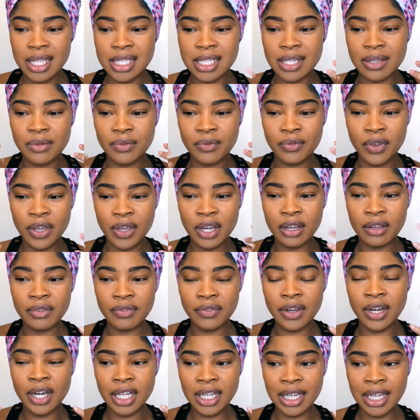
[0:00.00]
a very,
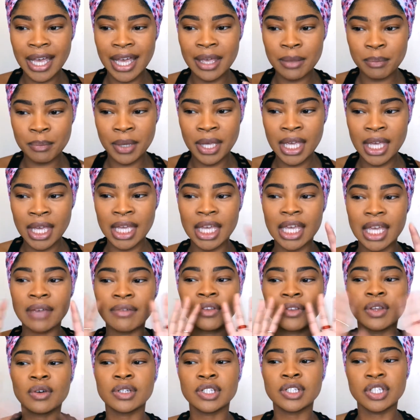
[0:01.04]
very light pink.
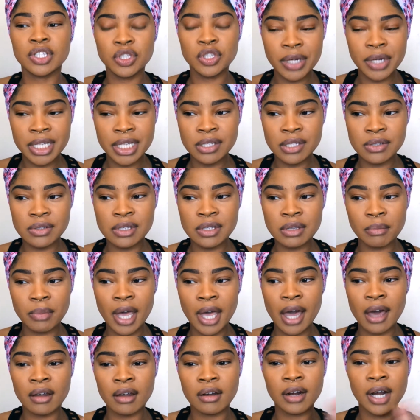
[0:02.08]
Even though it's a translucent
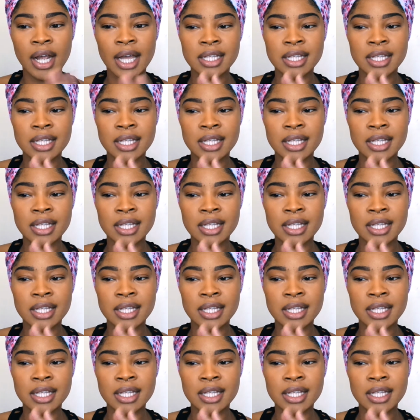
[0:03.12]
powder,